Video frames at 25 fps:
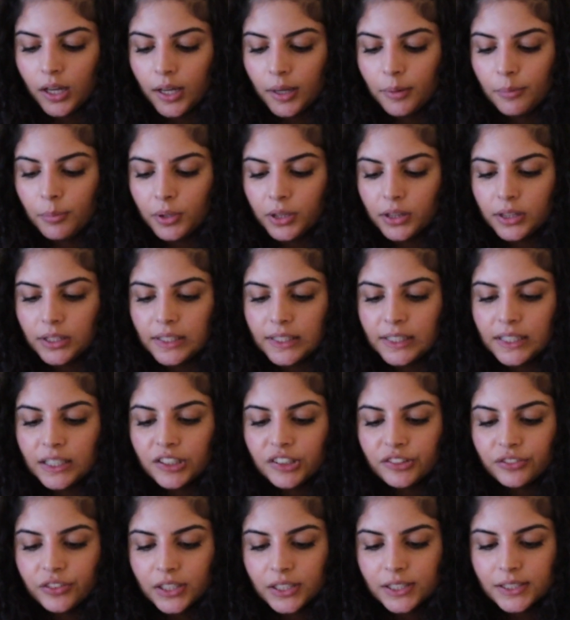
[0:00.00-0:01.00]
I
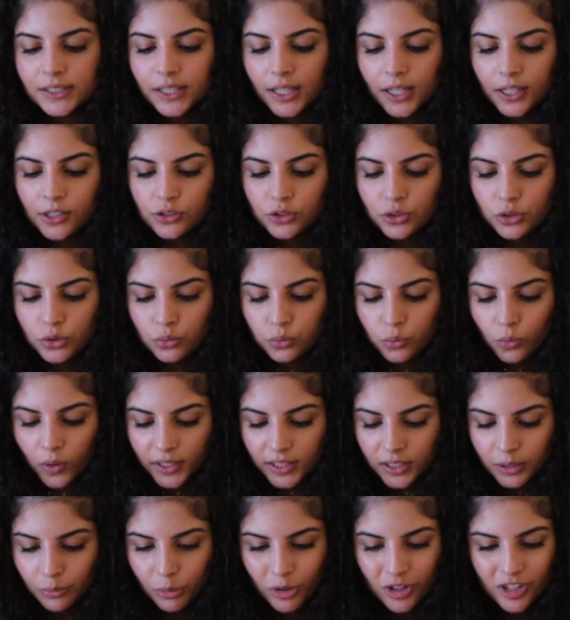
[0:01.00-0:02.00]
believe it's like
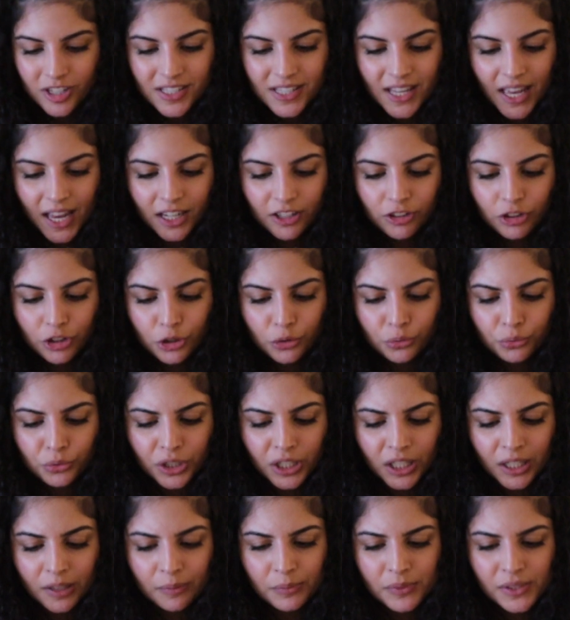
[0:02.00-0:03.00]
20%
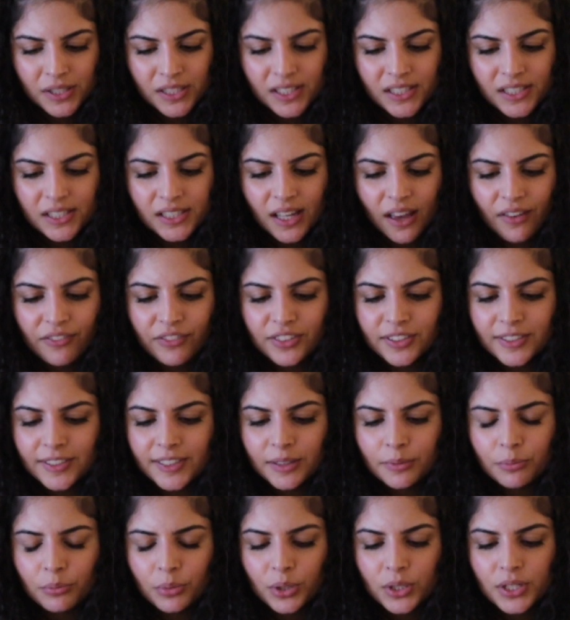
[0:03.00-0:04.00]
cream,
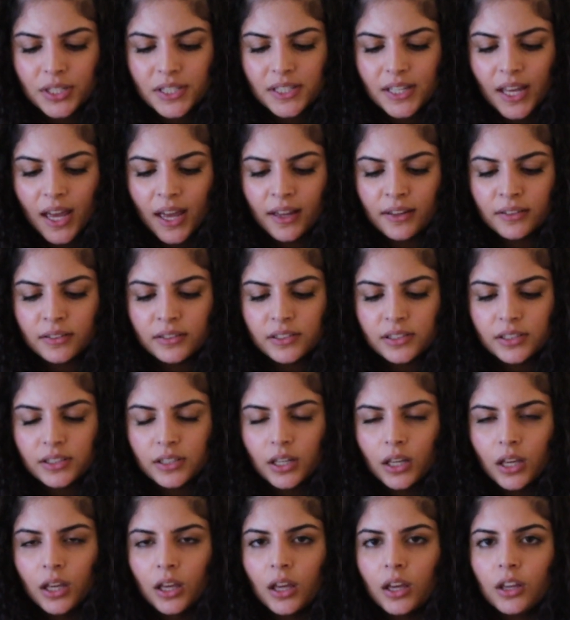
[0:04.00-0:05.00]
70%
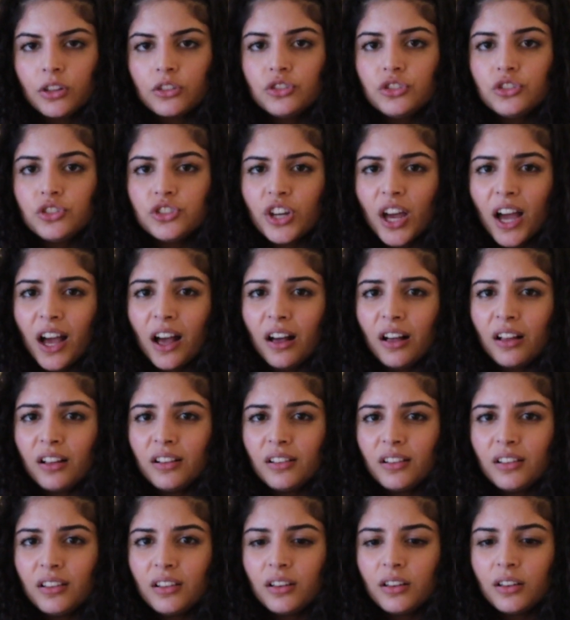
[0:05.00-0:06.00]

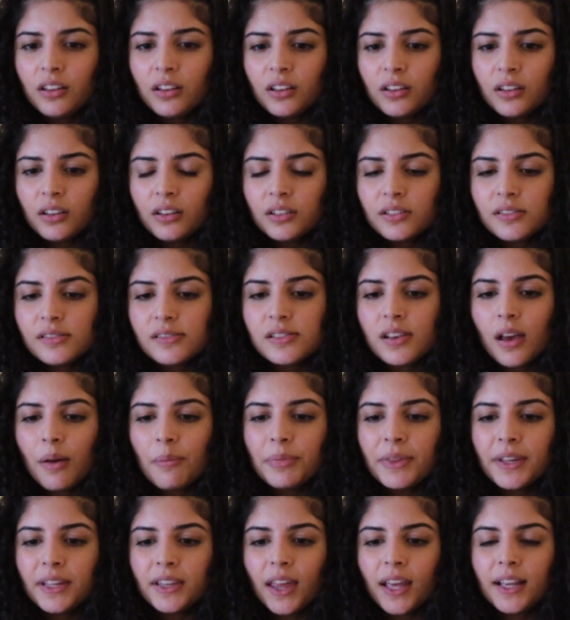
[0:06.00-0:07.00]
gel,
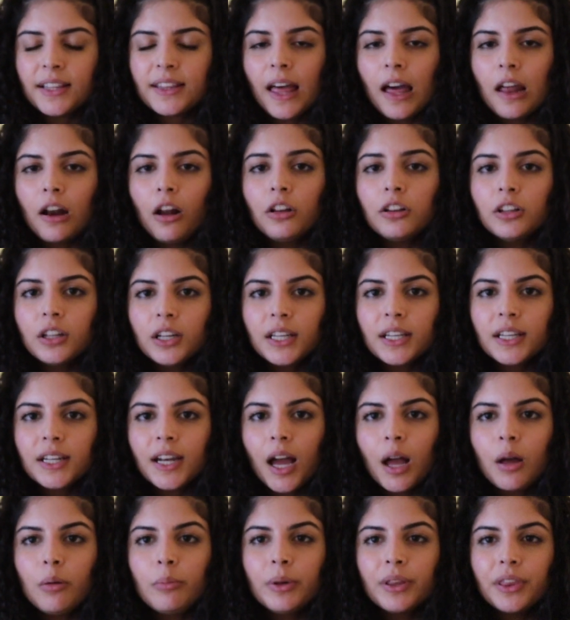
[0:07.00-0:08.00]
something like that. I'll look it
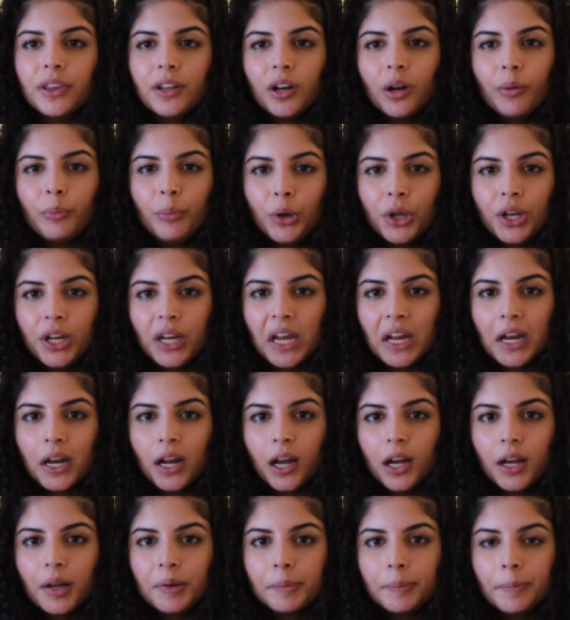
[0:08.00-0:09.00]
up, and then I'll put
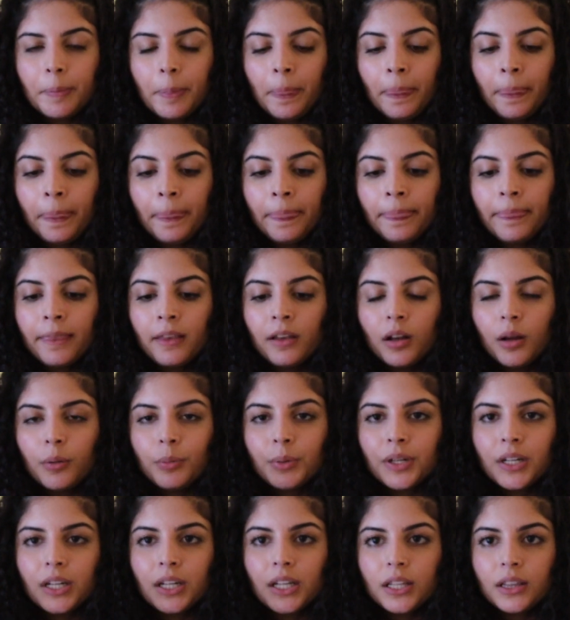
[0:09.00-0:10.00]

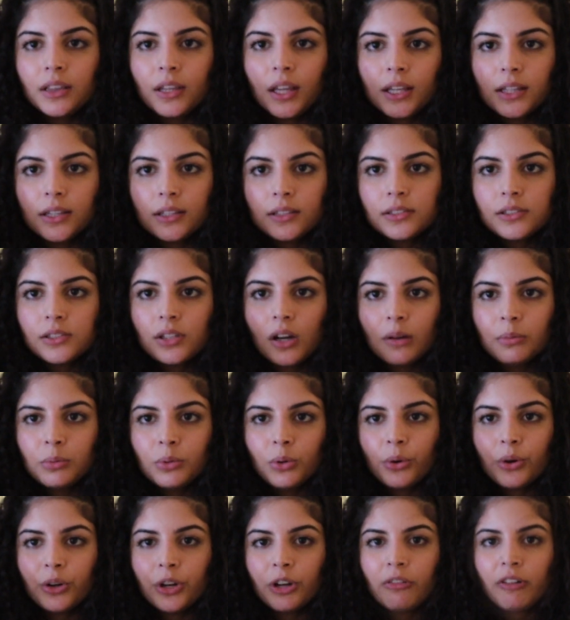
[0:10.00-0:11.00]
it in like this
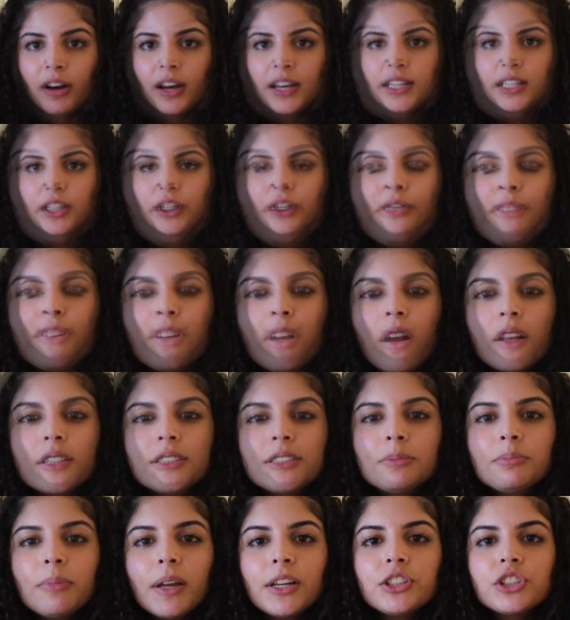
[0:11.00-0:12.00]
top corner right here. I forgot
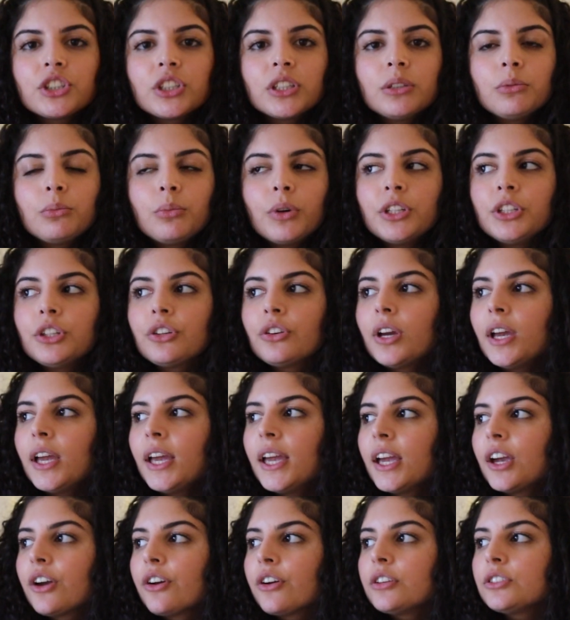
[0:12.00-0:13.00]
to mention, when your
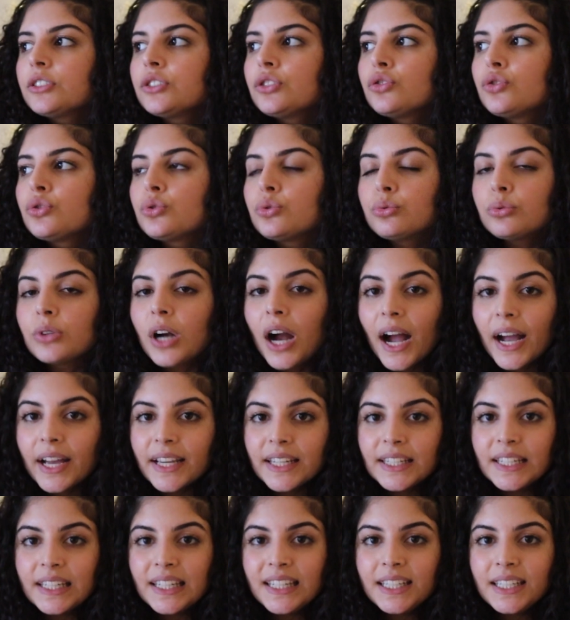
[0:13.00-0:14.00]
hair is
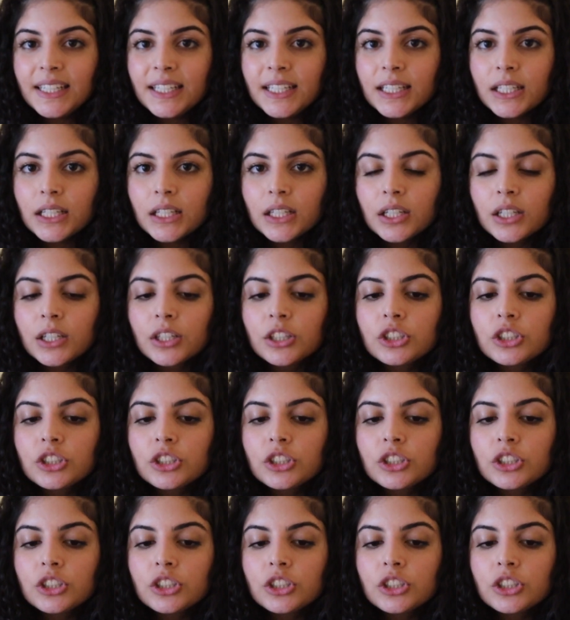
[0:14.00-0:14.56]
drying,